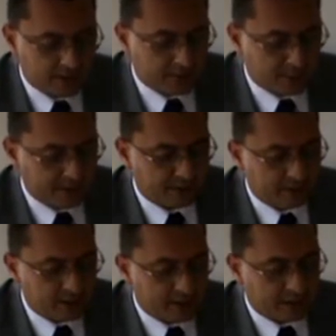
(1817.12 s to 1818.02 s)

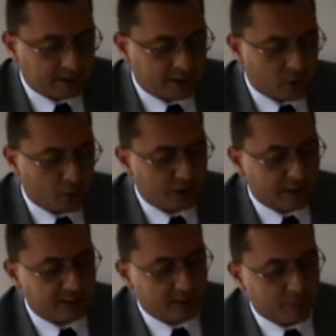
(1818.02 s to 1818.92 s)
interpret the
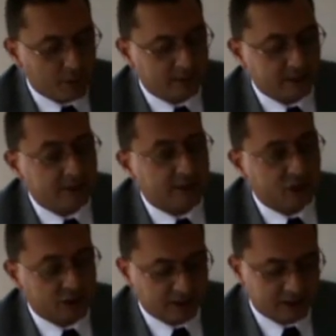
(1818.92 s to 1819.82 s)
coordinated policy
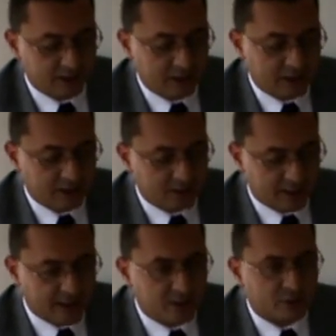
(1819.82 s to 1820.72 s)
decisions
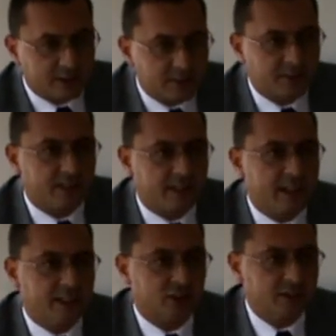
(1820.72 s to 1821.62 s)
taken on several
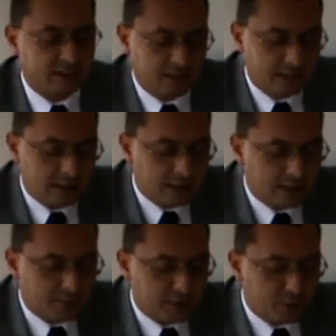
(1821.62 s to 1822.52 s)
occasions
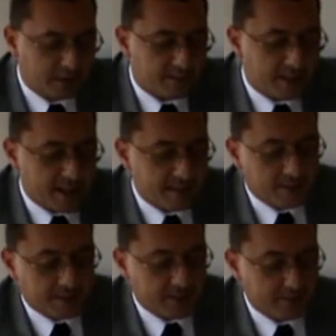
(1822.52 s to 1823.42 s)
uh, between the
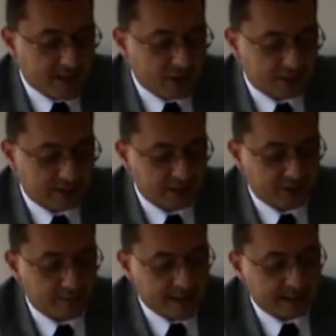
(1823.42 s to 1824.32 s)
five uh, major
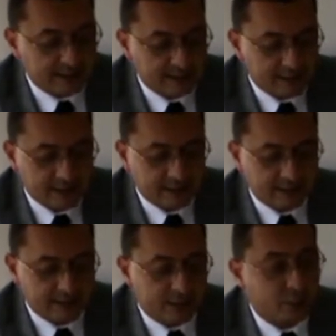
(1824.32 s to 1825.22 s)
central banks
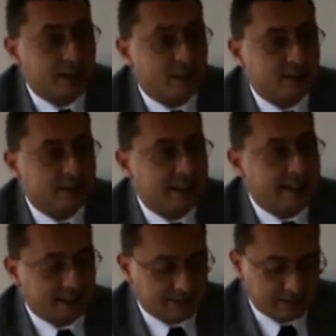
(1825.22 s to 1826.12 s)
since
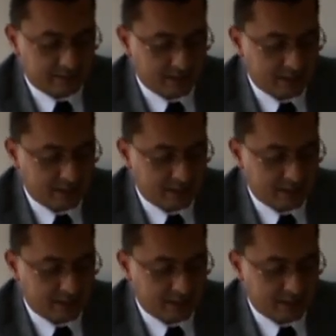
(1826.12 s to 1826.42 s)
2008.